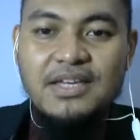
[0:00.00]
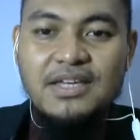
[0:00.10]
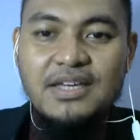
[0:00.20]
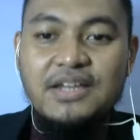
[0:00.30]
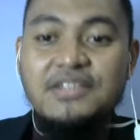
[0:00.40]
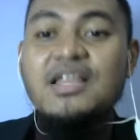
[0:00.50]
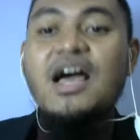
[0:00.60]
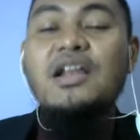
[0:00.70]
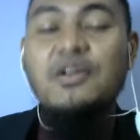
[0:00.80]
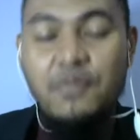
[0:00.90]
It is an
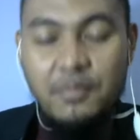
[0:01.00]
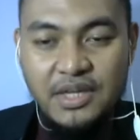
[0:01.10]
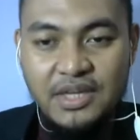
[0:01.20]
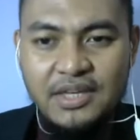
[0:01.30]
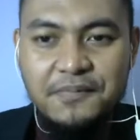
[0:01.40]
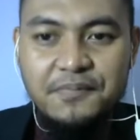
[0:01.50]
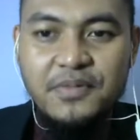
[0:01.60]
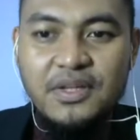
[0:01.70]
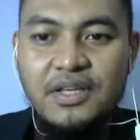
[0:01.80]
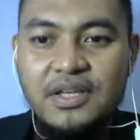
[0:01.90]
honor for me
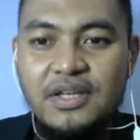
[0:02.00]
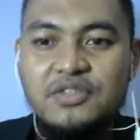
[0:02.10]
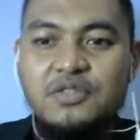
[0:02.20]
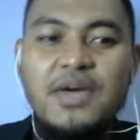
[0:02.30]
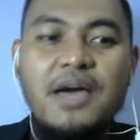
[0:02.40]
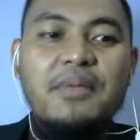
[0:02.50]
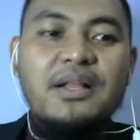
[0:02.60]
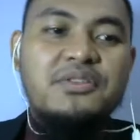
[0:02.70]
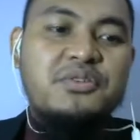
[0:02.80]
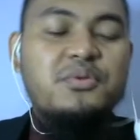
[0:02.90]
to be
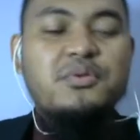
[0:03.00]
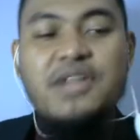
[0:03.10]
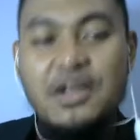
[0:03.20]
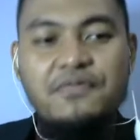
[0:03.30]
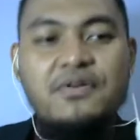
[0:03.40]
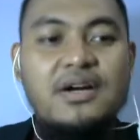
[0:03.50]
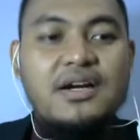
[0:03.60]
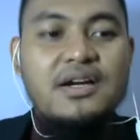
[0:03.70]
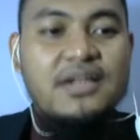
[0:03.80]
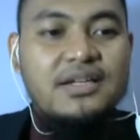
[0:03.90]
able to deliver
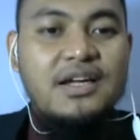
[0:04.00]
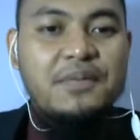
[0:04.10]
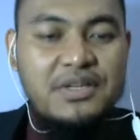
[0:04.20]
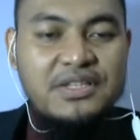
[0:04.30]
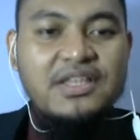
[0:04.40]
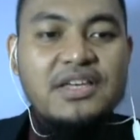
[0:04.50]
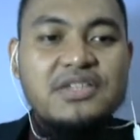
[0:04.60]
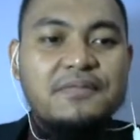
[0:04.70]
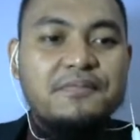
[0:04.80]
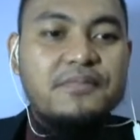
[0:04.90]
a
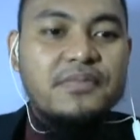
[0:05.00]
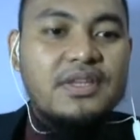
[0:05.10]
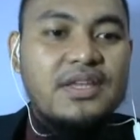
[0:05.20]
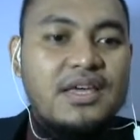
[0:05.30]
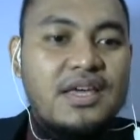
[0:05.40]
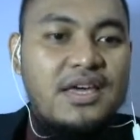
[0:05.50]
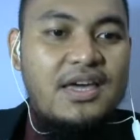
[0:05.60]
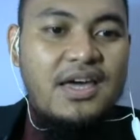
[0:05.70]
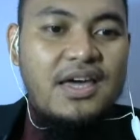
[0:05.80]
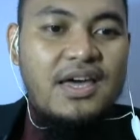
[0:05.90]
presentation
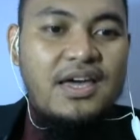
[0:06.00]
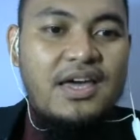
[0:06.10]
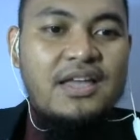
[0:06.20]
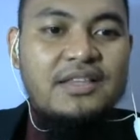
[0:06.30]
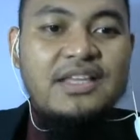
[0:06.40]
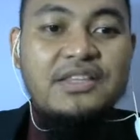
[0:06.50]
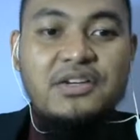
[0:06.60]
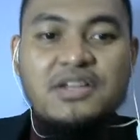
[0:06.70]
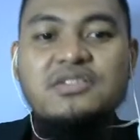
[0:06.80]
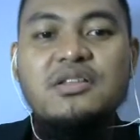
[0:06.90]
at the
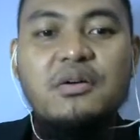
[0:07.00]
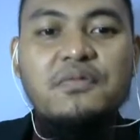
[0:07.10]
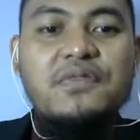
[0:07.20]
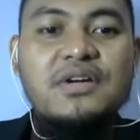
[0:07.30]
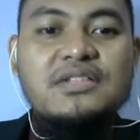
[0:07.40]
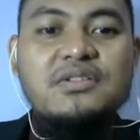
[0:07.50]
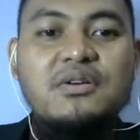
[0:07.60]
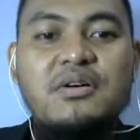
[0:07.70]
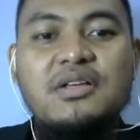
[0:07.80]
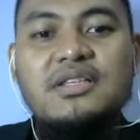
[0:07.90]
International Conference
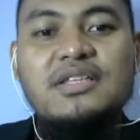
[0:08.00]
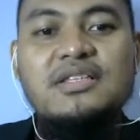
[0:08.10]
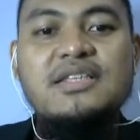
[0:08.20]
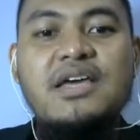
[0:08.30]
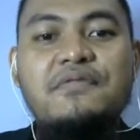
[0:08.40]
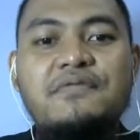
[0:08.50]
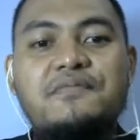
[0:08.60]
on the Safe